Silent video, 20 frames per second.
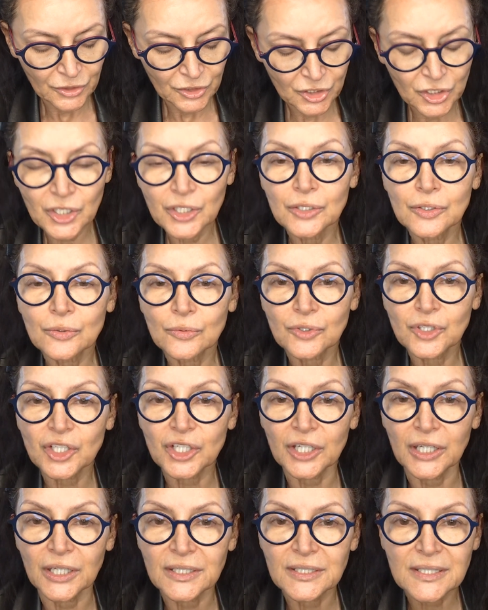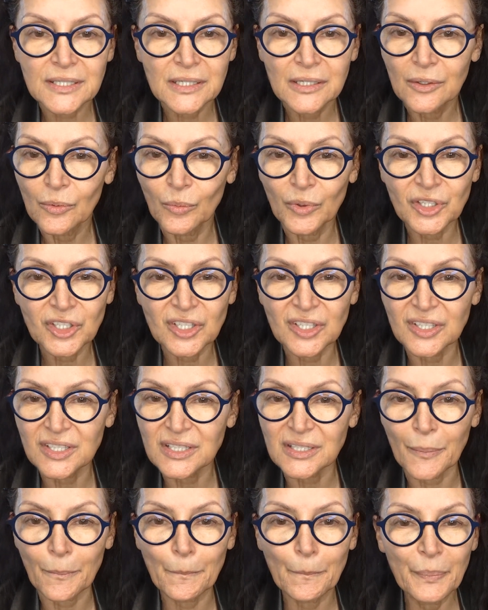Chisel Cheeks, which
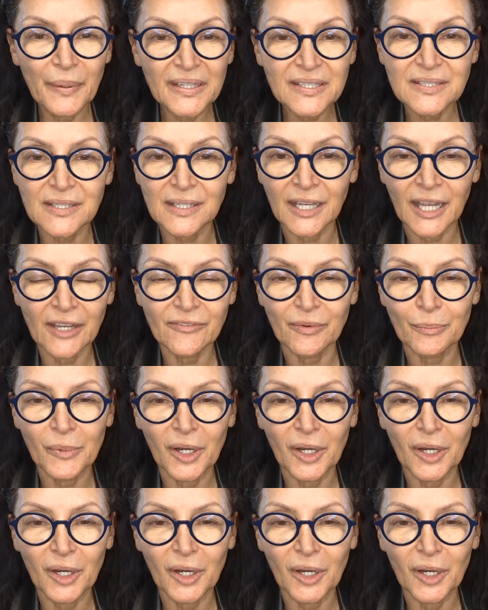is the best thing ever.